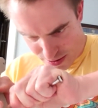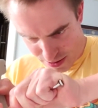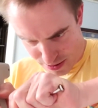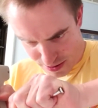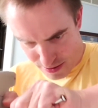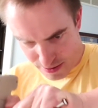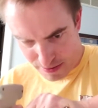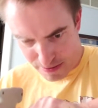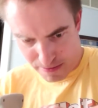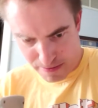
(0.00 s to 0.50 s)

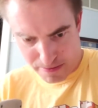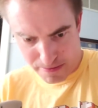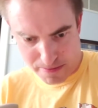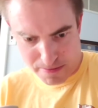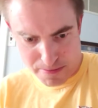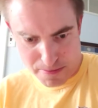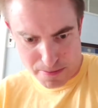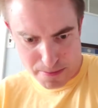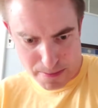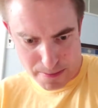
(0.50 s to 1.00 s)

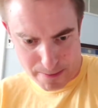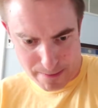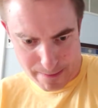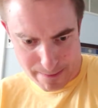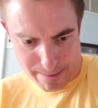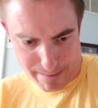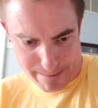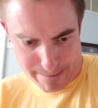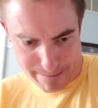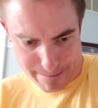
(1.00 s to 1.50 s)

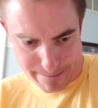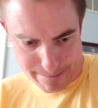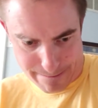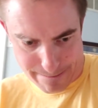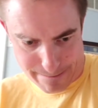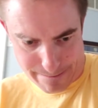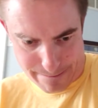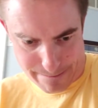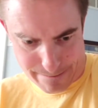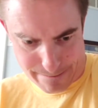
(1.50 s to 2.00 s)

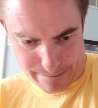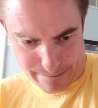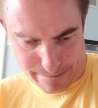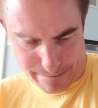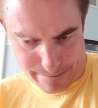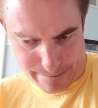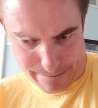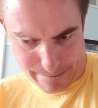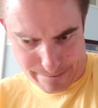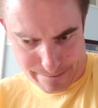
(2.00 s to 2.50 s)

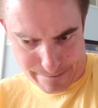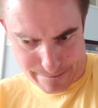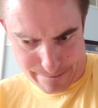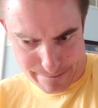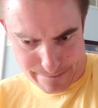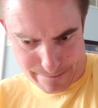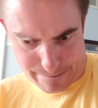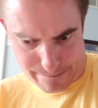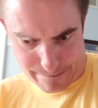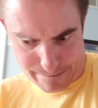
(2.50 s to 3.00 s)

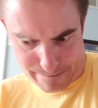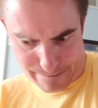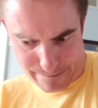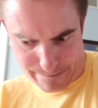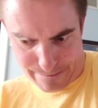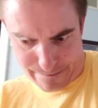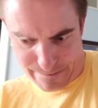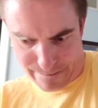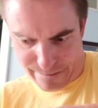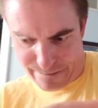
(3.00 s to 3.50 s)

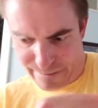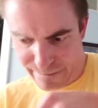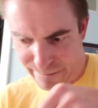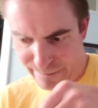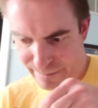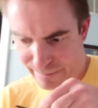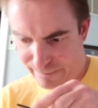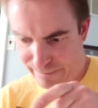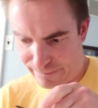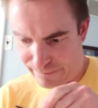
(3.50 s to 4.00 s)

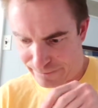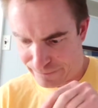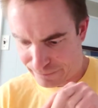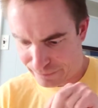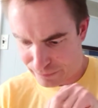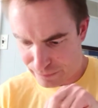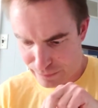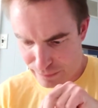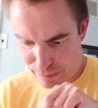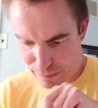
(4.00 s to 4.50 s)

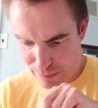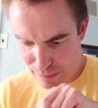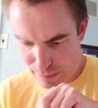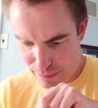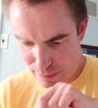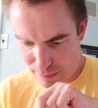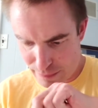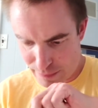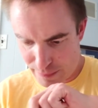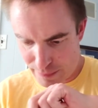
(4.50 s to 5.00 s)

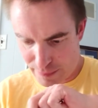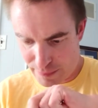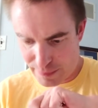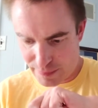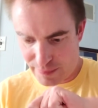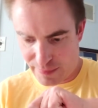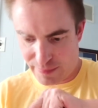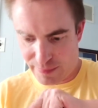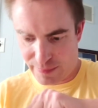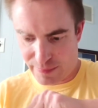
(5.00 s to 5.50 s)

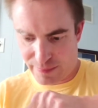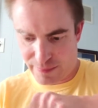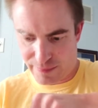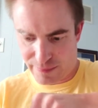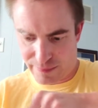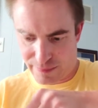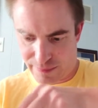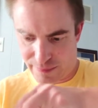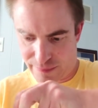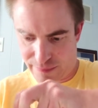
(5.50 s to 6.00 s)

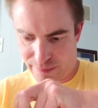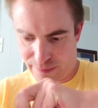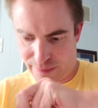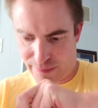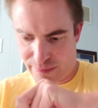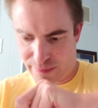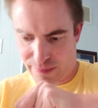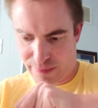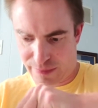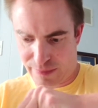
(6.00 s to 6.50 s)

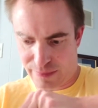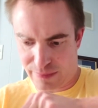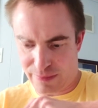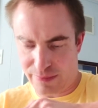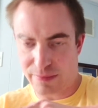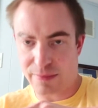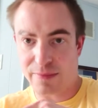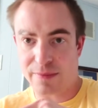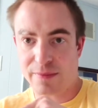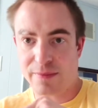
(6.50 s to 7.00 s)

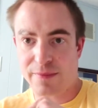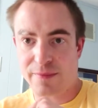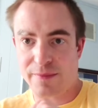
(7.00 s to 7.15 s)
[no speech]